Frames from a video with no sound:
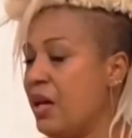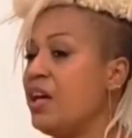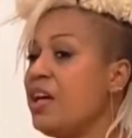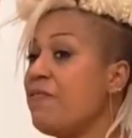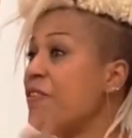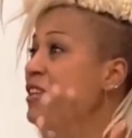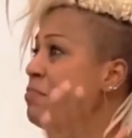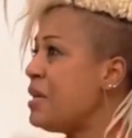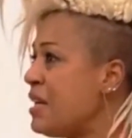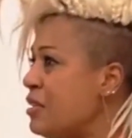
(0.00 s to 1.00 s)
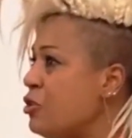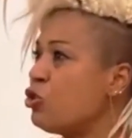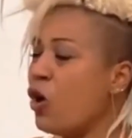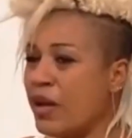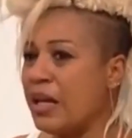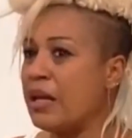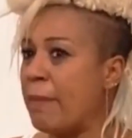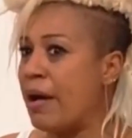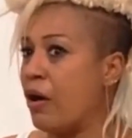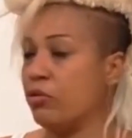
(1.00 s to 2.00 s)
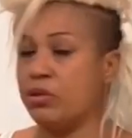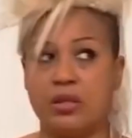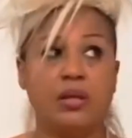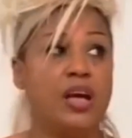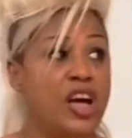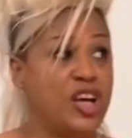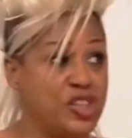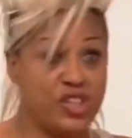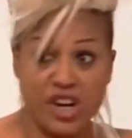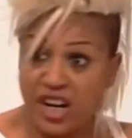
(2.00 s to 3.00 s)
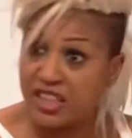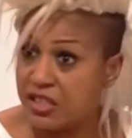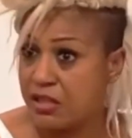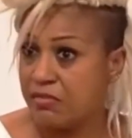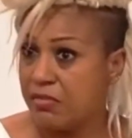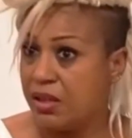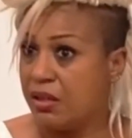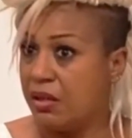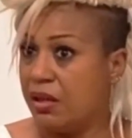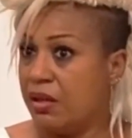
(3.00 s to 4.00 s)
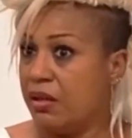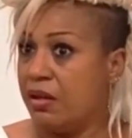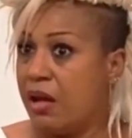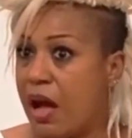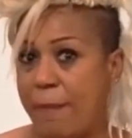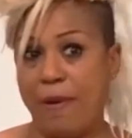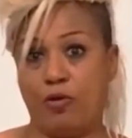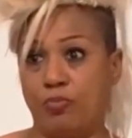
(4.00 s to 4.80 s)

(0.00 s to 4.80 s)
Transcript: If it means talking about dirt, about